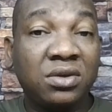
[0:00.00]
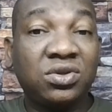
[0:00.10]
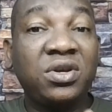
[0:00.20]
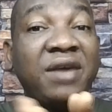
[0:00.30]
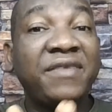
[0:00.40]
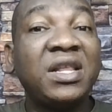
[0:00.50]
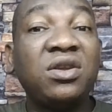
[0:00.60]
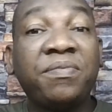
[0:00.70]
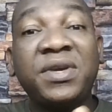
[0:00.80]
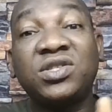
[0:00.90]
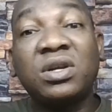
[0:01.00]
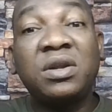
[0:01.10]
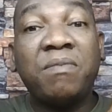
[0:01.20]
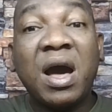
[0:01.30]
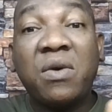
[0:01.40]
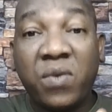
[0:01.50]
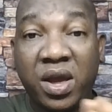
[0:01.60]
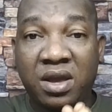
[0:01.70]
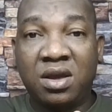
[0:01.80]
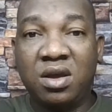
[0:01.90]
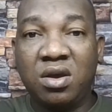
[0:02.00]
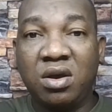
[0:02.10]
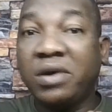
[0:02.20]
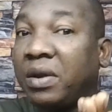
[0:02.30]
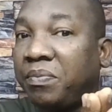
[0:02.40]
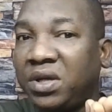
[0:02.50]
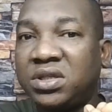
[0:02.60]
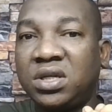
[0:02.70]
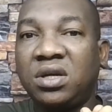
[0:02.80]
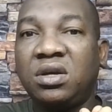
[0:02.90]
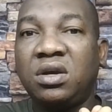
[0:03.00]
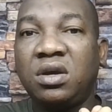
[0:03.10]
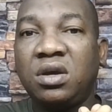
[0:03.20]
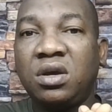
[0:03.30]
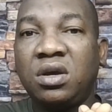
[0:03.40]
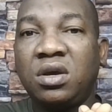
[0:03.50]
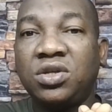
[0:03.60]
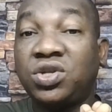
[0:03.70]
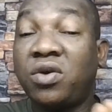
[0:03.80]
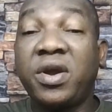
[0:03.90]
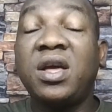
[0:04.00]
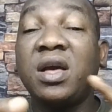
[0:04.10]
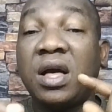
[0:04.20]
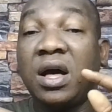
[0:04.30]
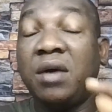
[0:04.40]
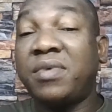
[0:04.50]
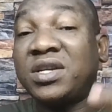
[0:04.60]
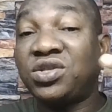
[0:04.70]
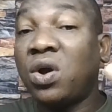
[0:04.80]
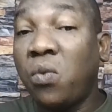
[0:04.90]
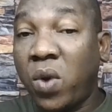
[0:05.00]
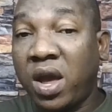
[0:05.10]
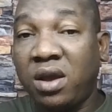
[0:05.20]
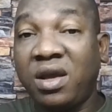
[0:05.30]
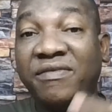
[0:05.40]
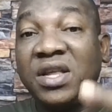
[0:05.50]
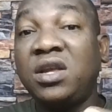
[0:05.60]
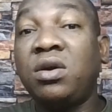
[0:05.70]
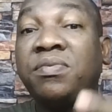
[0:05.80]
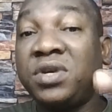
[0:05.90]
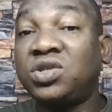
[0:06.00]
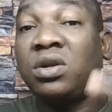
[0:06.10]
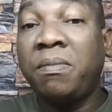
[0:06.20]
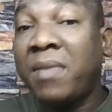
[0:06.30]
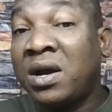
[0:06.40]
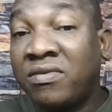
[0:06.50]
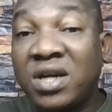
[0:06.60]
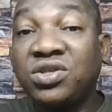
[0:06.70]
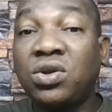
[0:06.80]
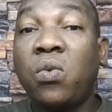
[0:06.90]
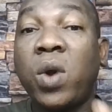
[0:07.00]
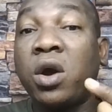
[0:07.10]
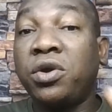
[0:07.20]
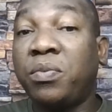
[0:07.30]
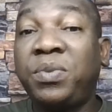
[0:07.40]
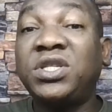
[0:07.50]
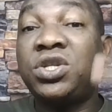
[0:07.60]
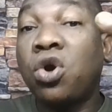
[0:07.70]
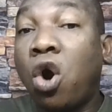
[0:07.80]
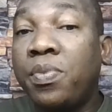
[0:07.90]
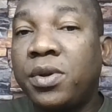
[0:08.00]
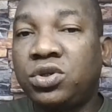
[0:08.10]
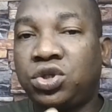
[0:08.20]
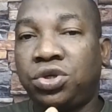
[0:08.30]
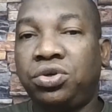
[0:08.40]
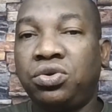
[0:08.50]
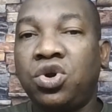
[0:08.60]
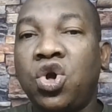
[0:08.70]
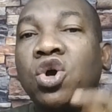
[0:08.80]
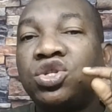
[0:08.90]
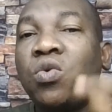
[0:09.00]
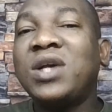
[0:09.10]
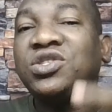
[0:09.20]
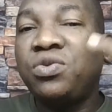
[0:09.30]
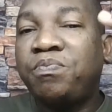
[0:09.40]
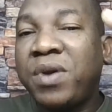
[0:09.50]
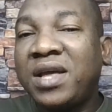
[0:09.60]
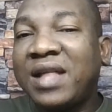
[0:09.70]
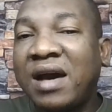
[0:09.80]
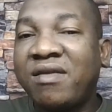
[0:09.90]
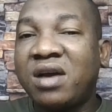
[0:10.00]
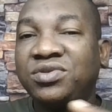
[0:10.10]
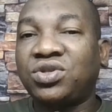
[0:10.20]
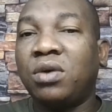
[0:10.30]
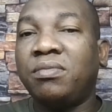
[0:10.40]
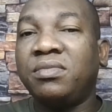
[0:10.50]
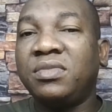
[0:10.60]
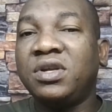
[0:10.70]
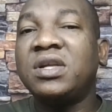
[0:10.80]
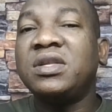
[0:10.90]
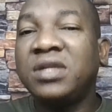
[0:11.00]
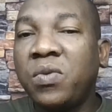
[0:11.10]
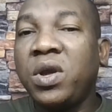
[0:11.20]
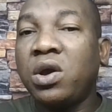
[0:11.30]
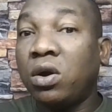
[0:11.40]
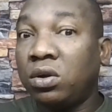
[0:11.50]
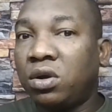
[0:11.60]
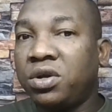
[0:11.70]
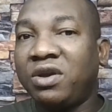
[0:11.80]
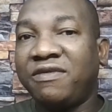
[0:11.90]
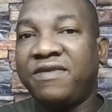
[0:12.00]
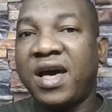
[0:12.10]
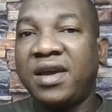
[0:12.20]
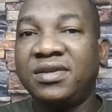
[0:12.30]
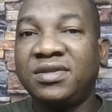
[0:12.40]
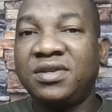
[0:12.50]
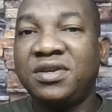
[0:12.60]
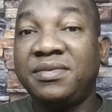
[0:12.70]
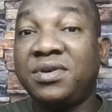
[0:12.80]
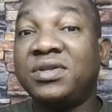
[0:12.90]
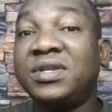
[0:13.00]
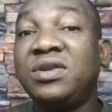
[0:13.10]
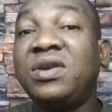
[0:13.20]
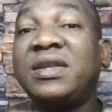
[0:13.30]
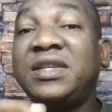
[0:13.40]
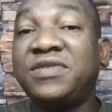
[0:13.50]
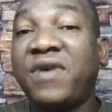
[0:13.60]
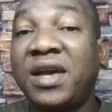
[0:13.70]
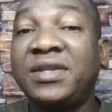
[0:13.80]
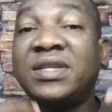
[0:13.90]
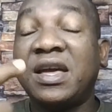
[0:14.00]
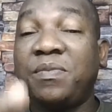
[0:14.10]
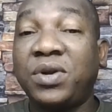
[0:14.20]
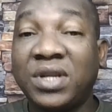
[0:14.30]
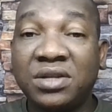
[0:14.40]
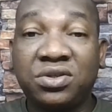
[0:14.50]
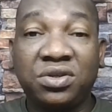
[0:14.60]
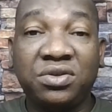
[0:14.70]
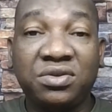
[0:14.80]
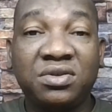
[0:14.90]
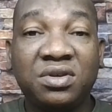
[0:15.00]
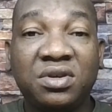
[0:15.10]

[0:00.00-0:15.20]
So you have ended up installing malware on your PC. Sorry, ransomware. You have ended up installing ransomware on your PC unknown to you. So once you pay that ransom, they will unlock your files because they know that these files are important to you.